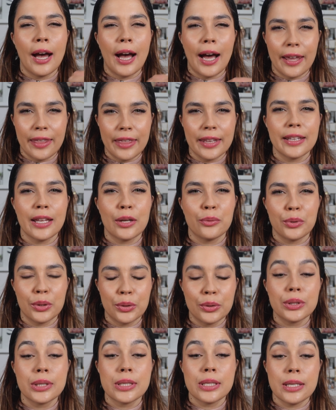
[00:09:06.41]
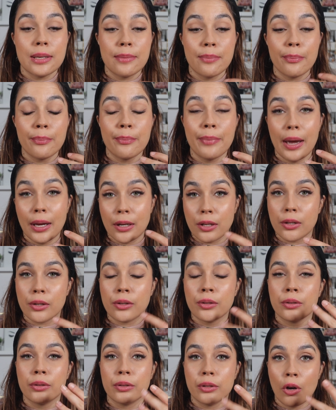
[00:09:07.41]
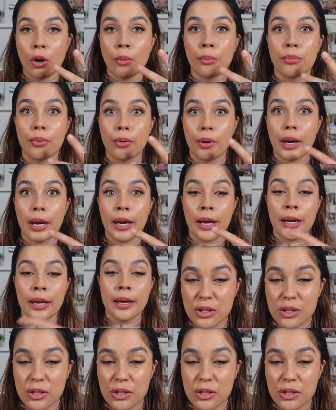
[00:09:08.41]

I think that we could see better the ombre.